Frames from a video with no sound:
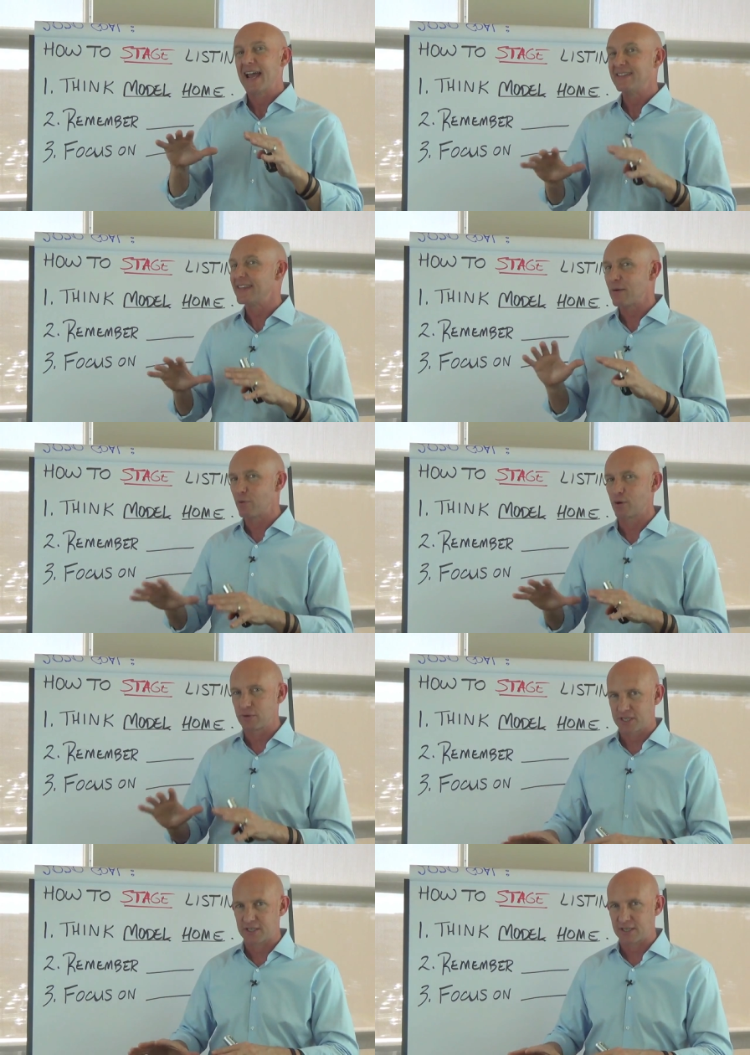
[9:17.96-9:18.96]
and then they want to
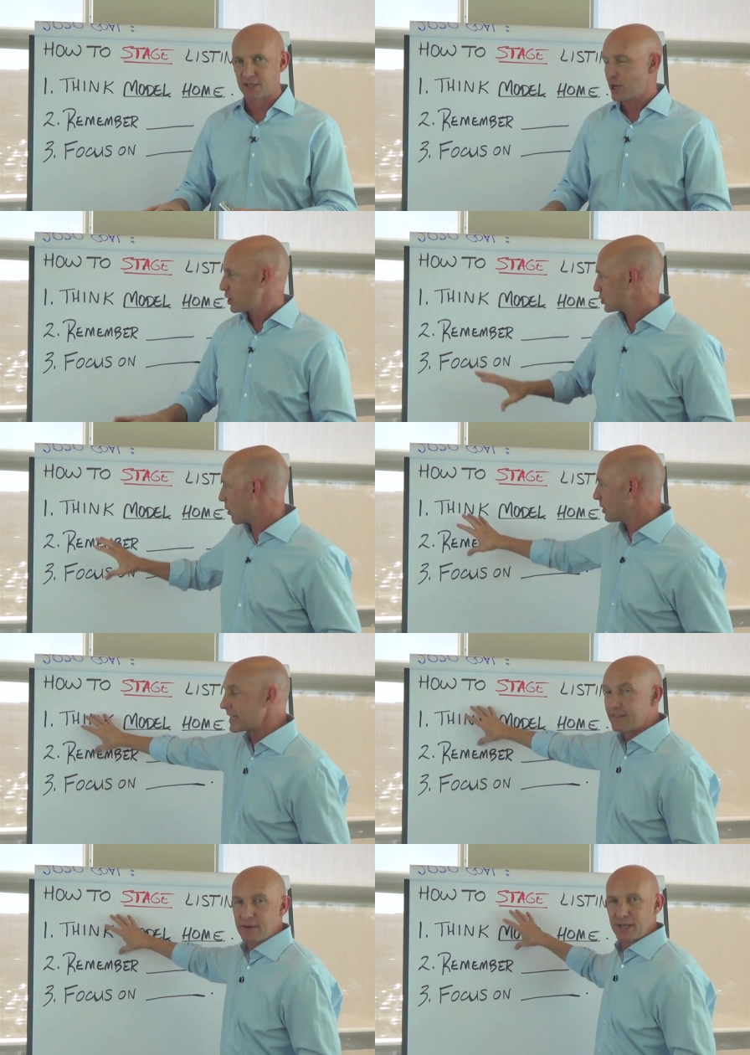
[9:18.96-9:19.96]
resist it. So I want
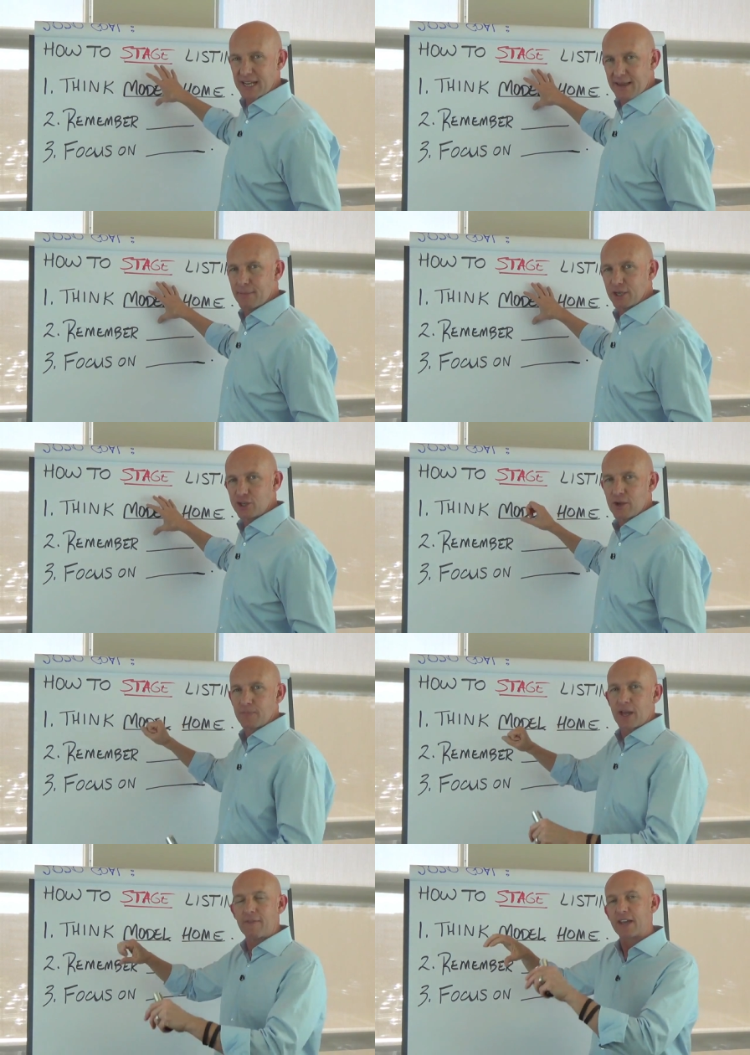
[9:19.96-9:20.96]
to give them an image
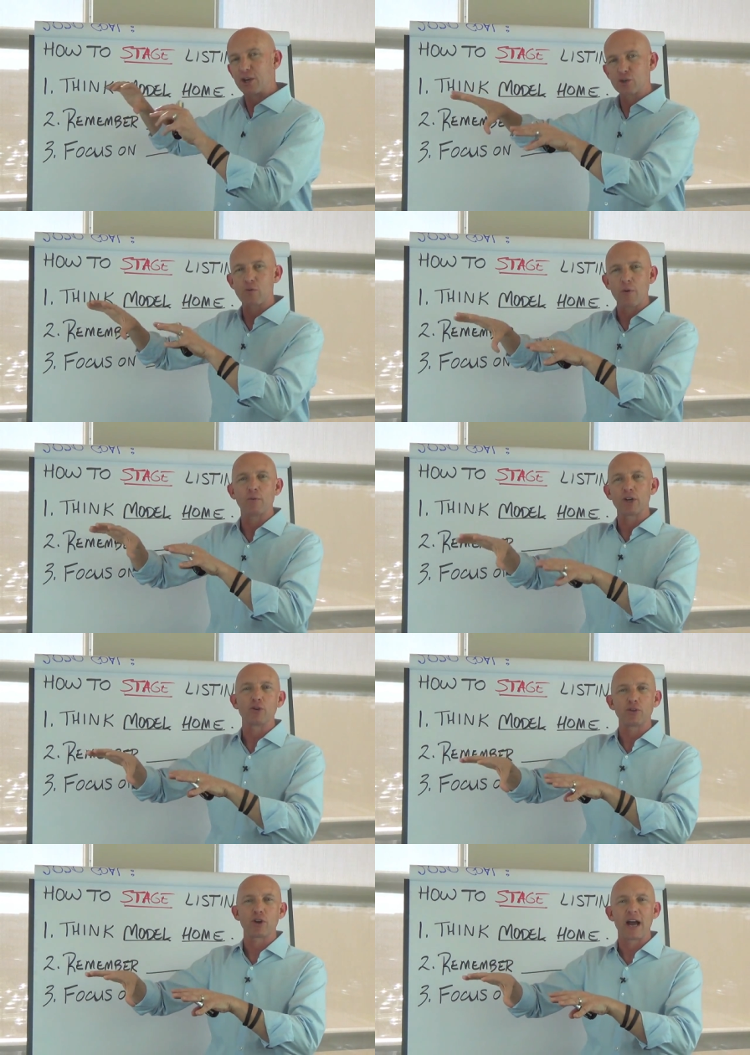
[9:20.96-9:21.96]
of here's what we want to
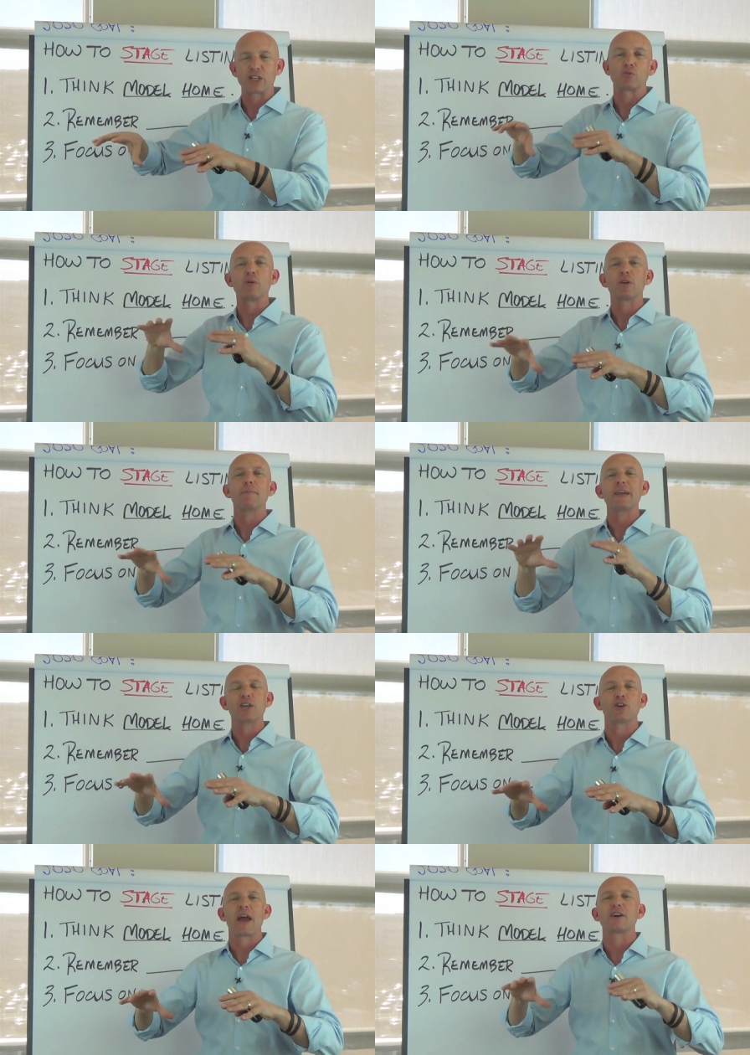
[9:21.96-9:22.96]
do with your house. We want to
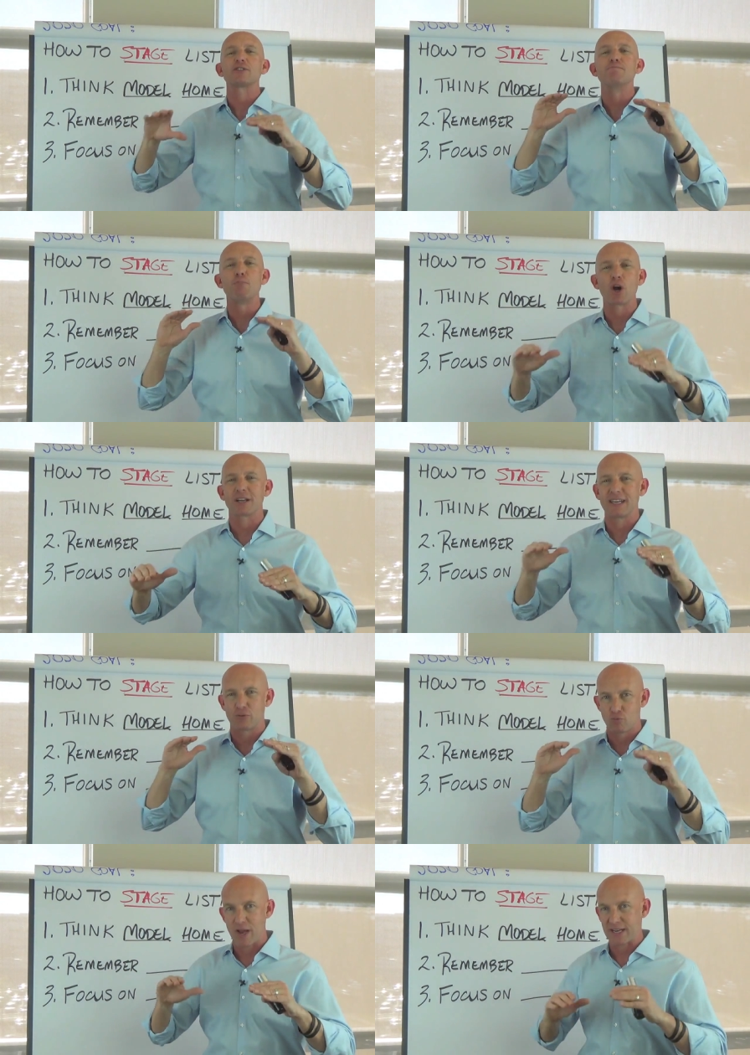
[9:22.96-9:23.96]
make your house market
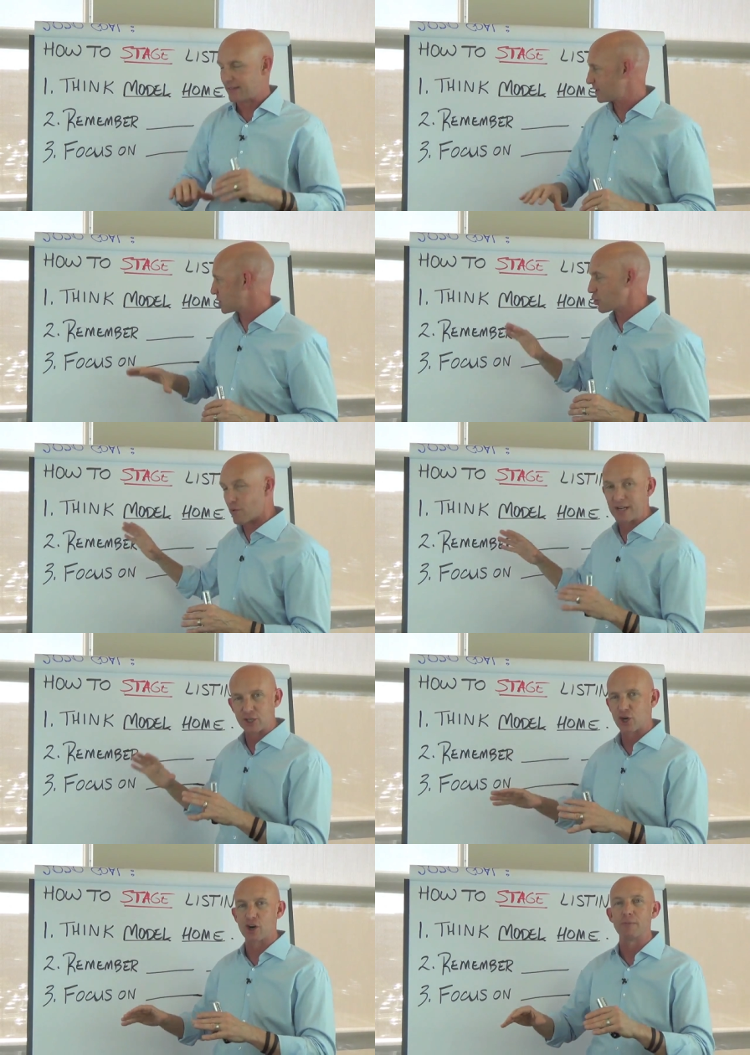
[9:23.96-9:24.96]
ready. And this is a great
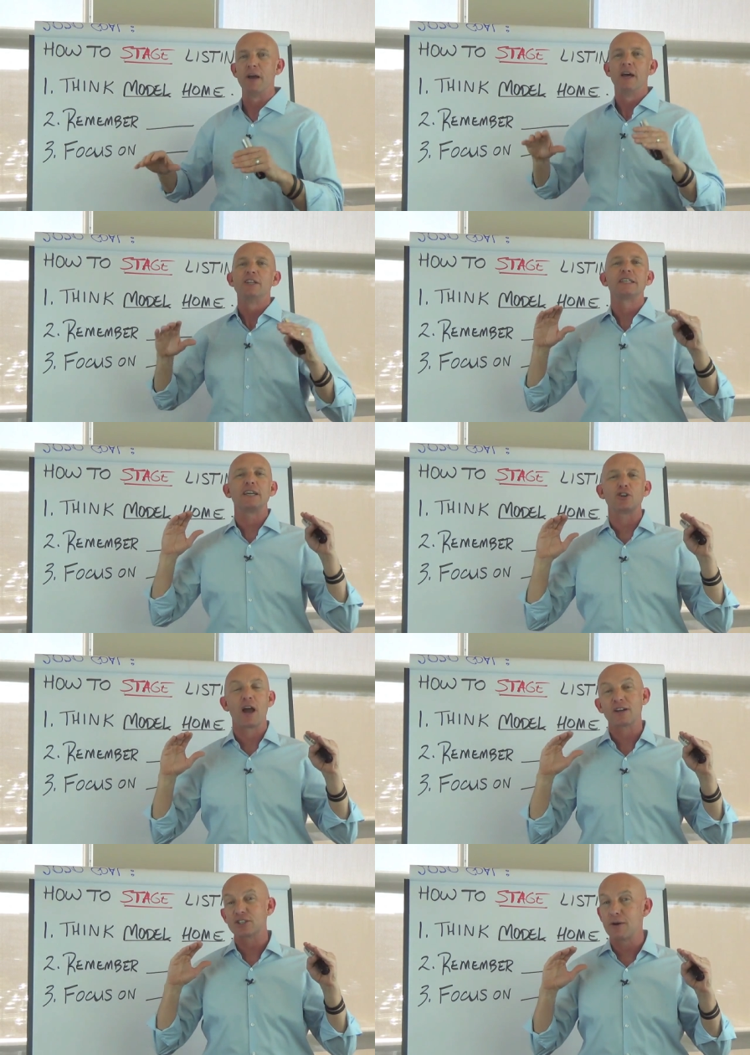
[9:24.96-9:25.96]
term, to get your
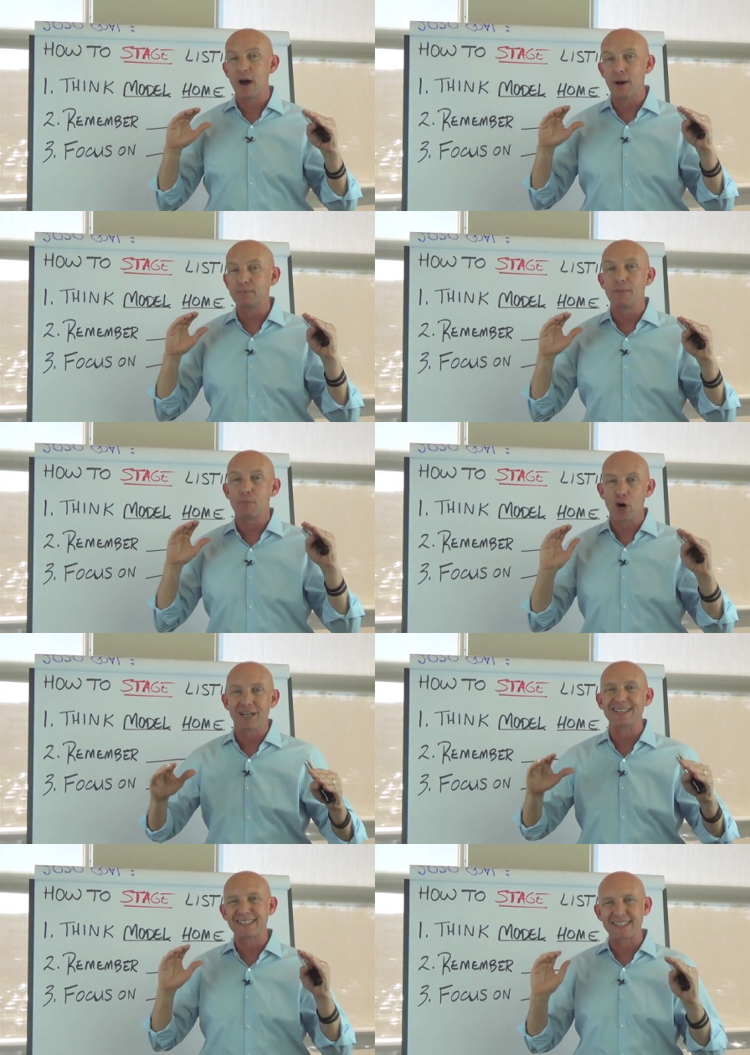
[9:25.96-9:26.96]
house up to
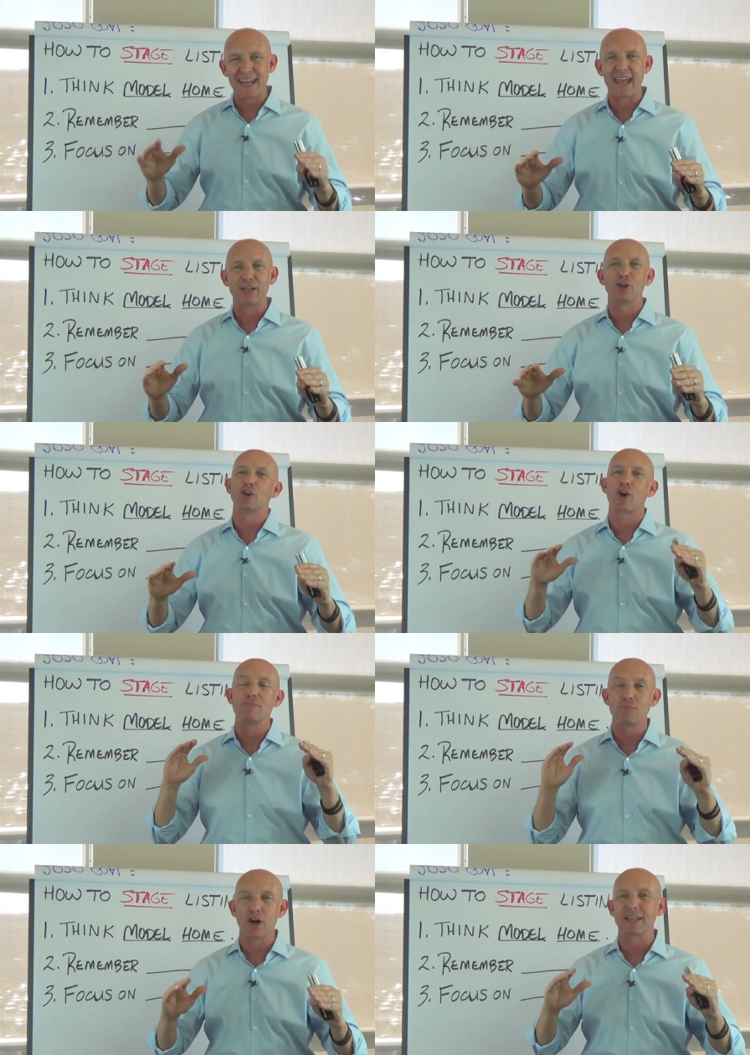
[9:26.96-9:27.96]
market standard or
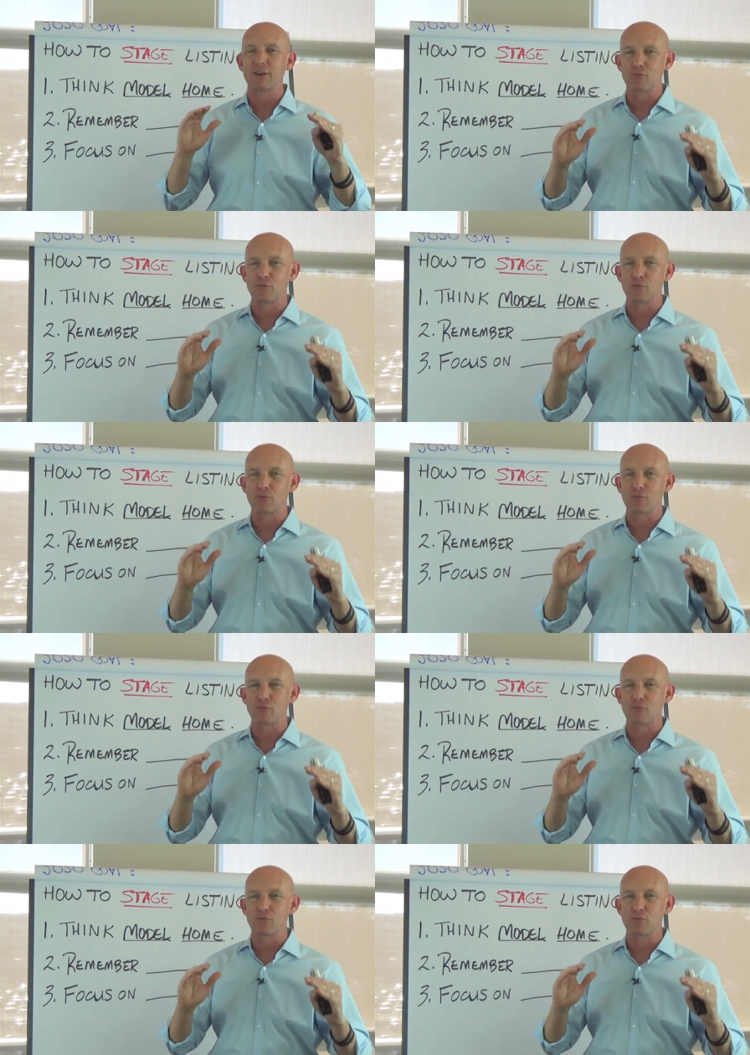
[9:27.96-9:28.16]
market